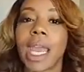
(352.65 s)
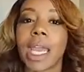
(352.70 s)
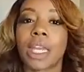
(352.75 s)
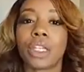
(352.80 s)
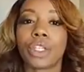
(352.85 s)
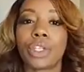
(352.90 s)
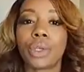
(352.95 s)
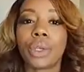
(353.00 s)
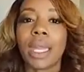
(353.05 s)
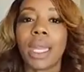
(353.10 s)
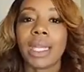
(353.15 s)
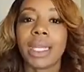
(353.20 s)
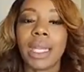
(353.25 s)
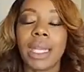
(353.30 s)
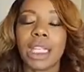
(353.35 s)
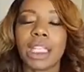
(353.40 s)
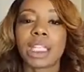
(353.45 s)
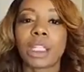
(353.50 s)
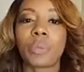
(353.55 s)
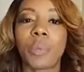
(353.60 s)
do they
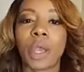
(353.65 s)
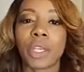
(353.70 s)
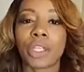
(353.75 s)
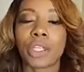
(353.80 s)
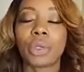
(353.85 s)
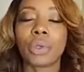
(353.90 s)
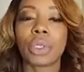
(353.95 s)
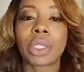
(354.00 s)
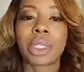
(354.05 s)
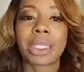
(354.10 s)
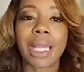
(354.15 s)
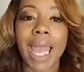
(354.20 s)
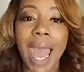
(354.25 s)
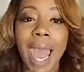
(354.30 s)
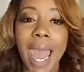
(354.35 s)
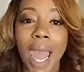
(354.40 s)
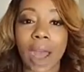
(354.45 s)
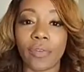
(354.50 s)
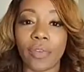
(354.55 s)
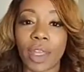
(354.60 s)
need special
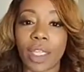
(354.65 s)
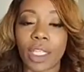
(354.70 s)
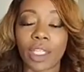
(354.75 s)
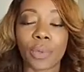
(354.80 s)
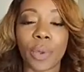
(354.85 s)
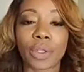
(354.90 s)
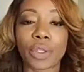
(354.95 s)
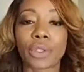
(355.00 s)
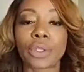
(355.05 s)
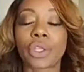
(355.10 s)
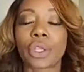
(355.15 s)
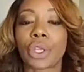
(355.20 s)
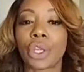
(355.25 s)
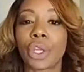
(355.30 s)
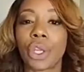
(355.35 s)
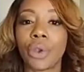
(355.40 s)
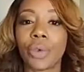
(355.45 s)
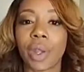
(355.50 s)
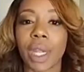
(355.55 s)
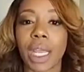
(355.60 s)
staff and special
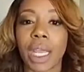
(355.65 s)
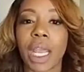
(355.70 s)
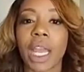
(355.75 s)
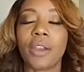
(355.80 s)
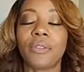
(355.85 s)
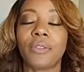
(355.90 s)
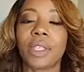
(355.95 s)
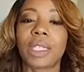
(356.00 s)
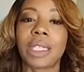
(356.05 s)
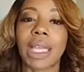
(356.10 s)
security if it's